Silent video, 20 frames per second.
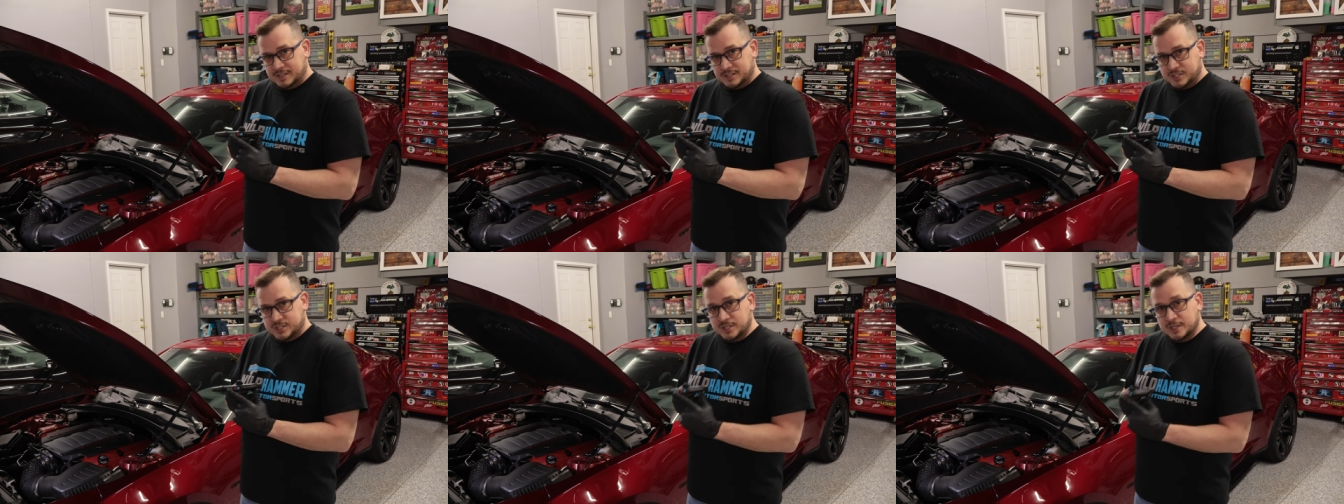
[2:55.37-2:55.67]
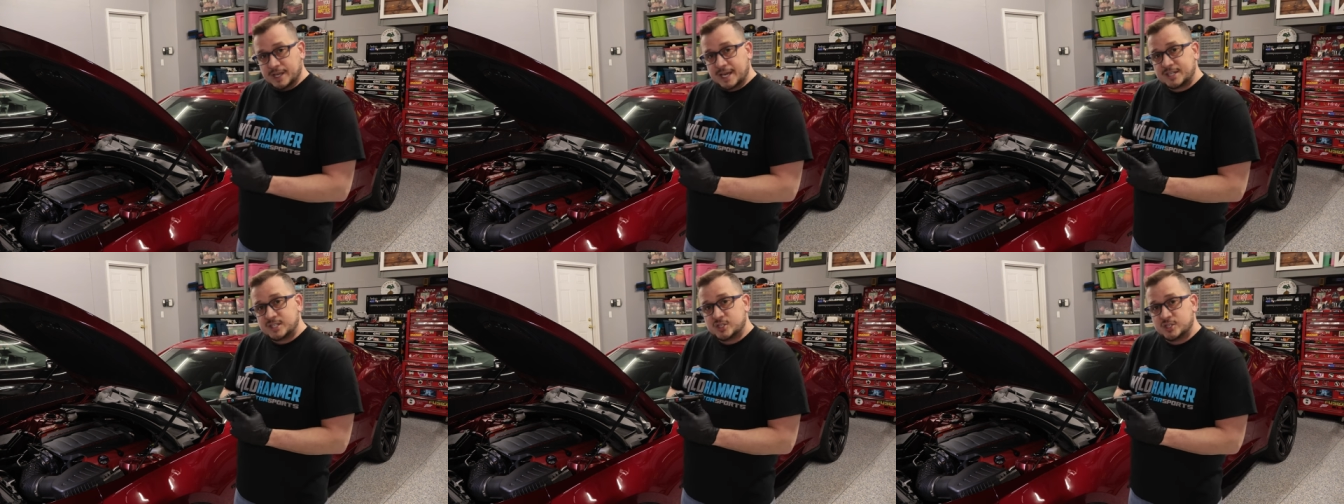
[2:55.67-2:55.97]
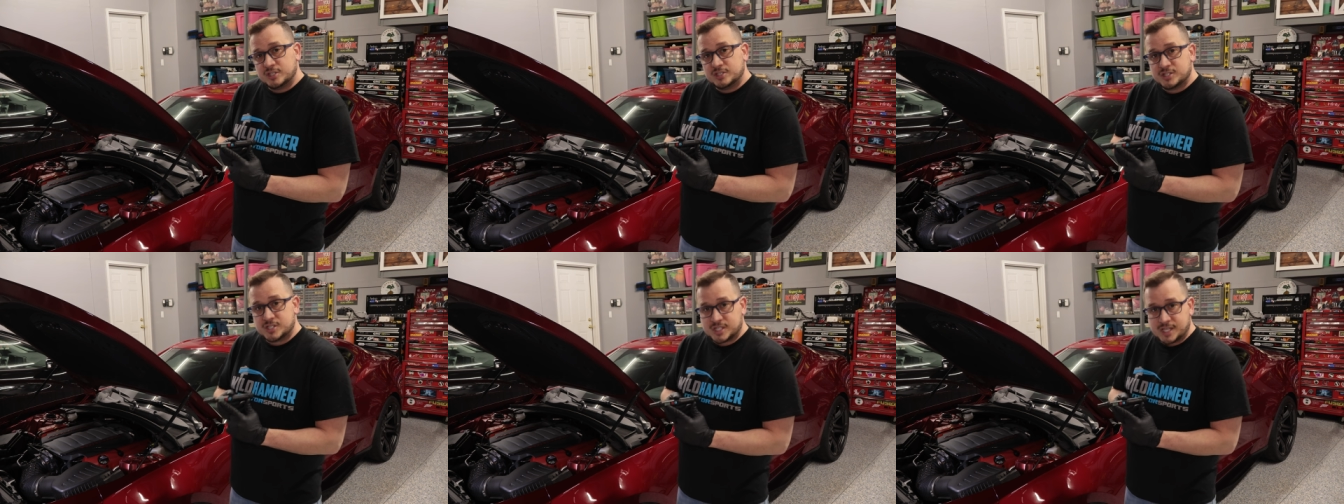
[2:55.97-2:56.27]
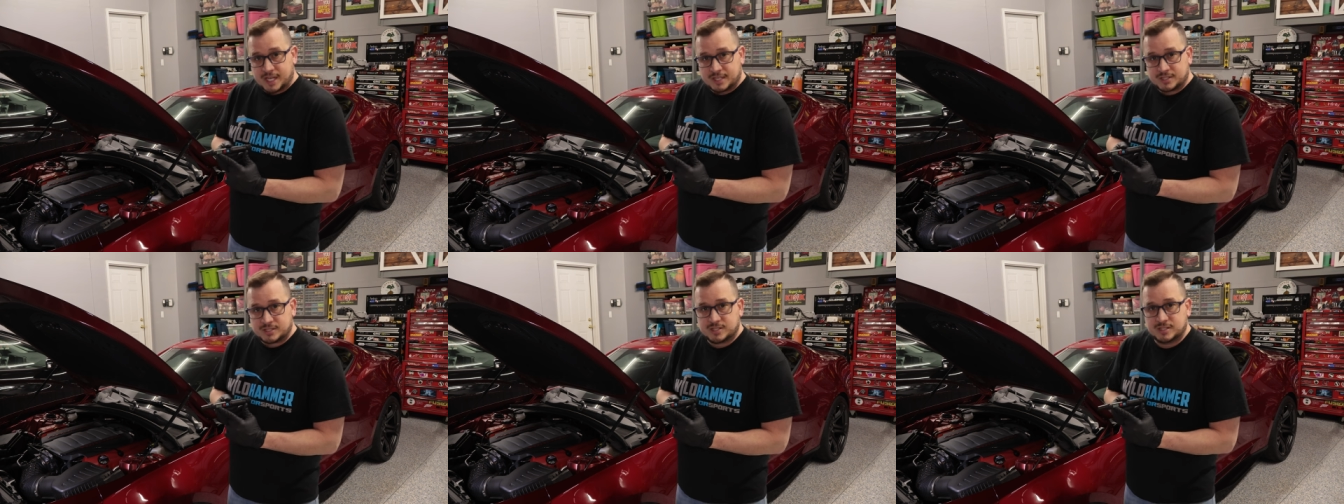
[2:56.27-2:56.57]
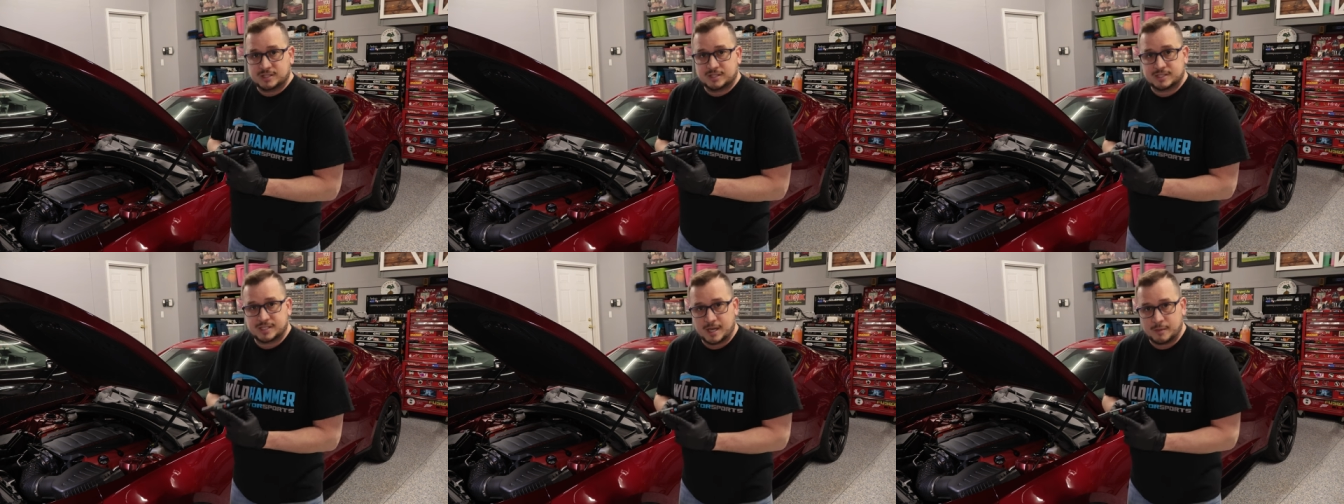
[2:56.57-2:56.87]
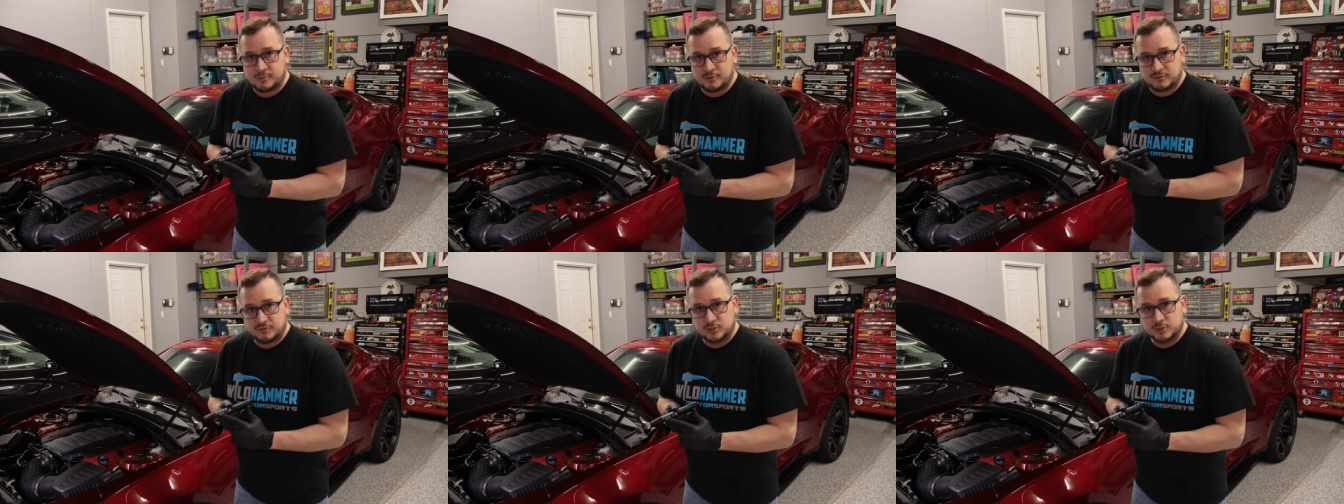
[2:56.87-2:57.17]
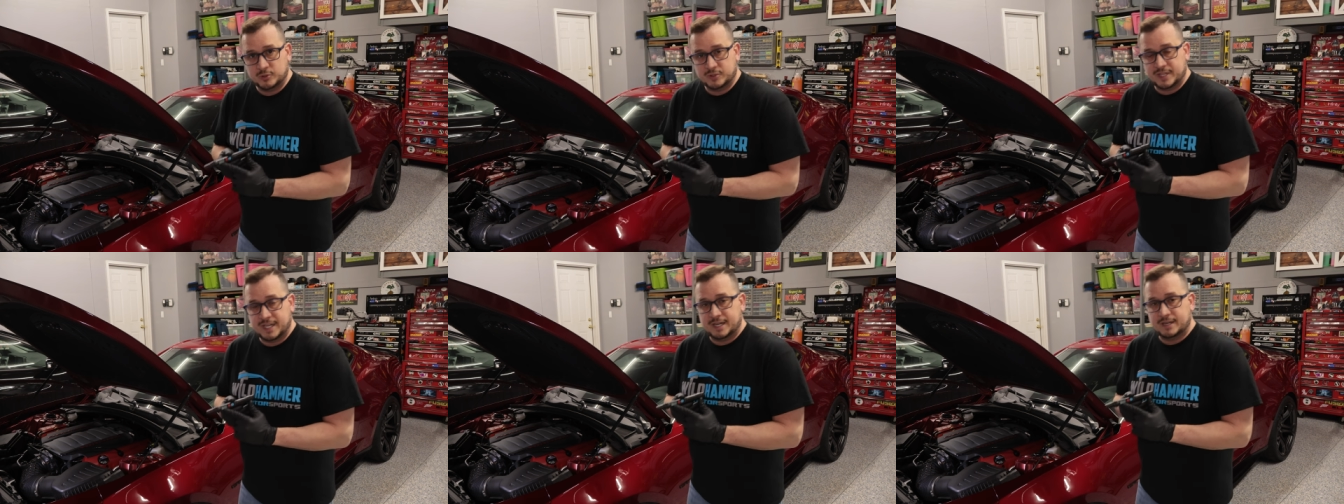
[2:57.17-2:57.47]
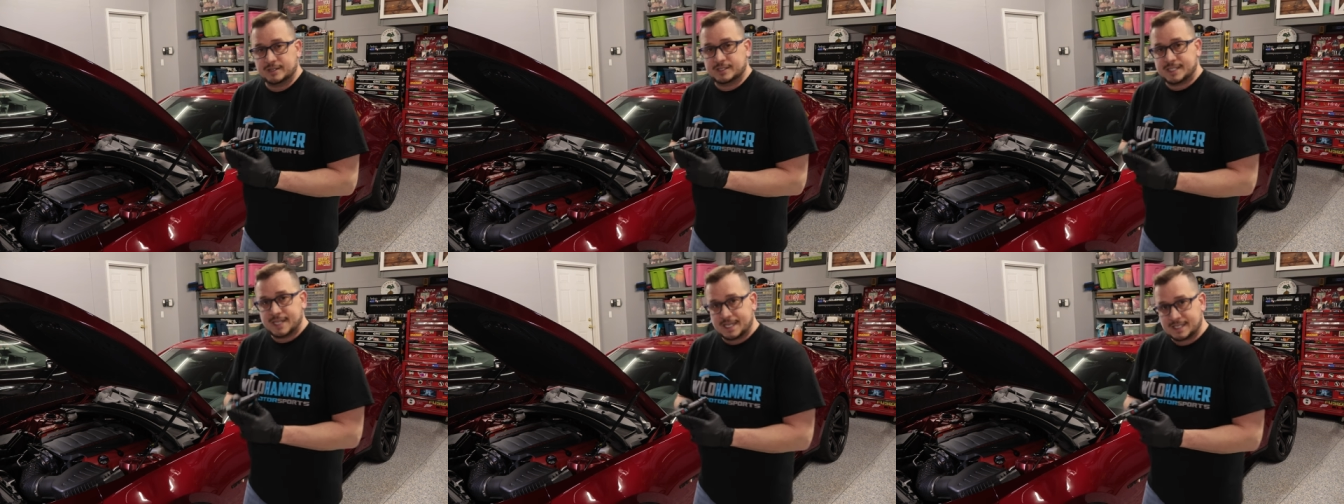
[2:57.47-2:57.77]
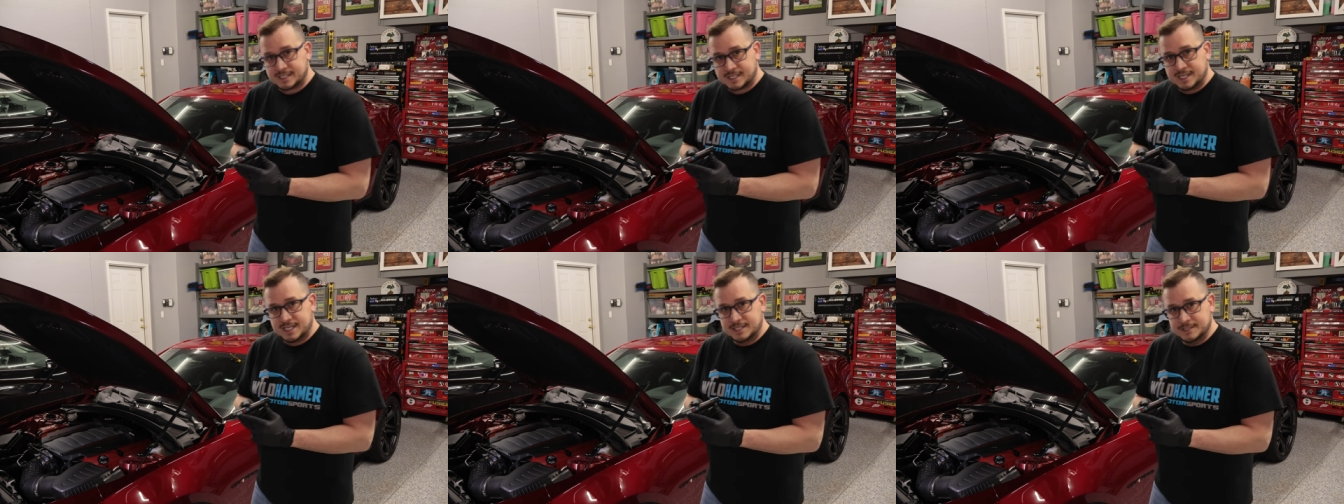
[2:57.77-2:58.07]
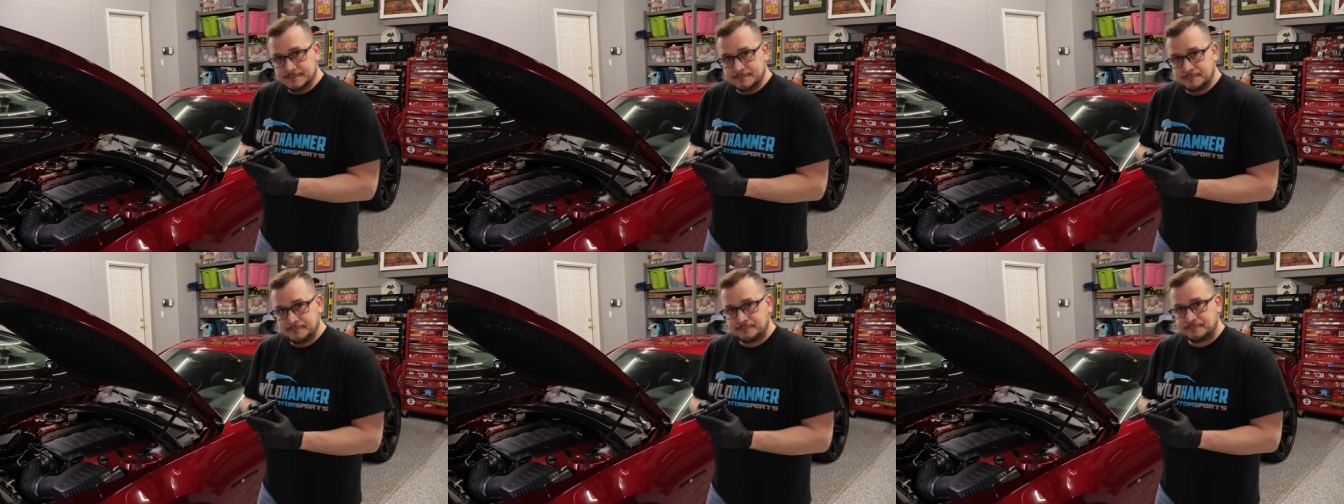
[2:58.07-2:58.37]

selection set to the type of fluid that you're testing.